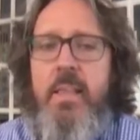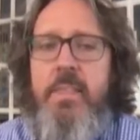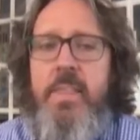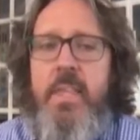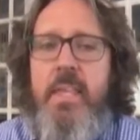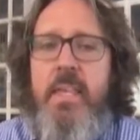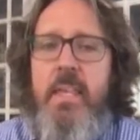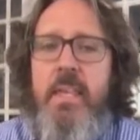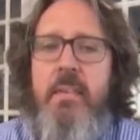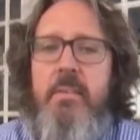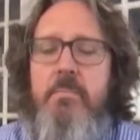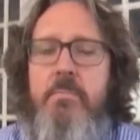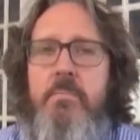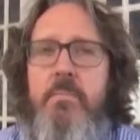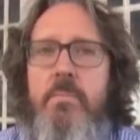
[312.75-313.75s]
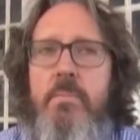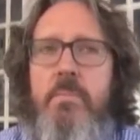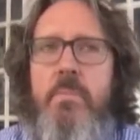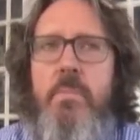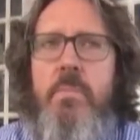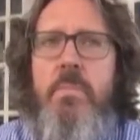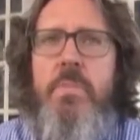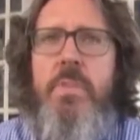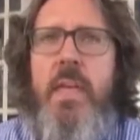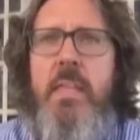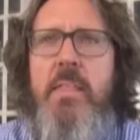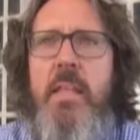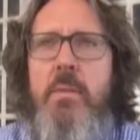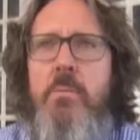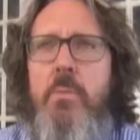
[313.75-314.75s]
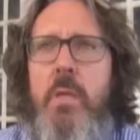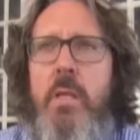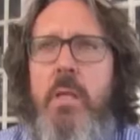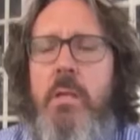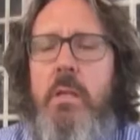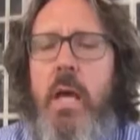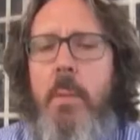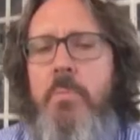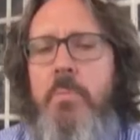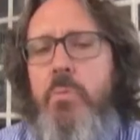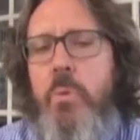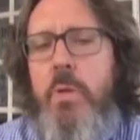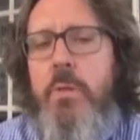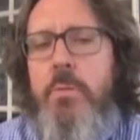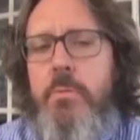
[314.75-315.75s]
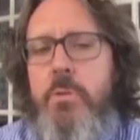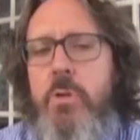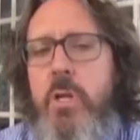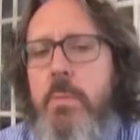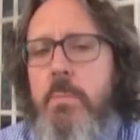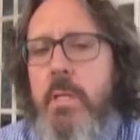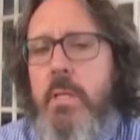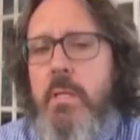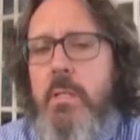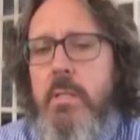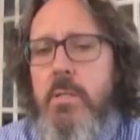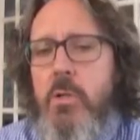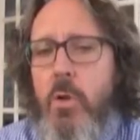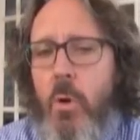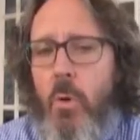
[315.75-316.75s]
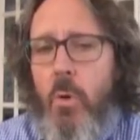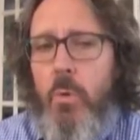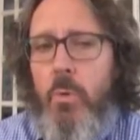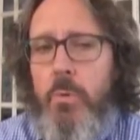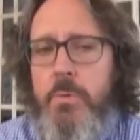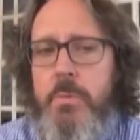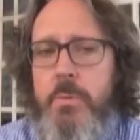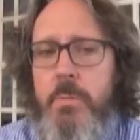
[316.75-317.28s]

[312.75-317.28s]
The thing that it comes with treatment goals,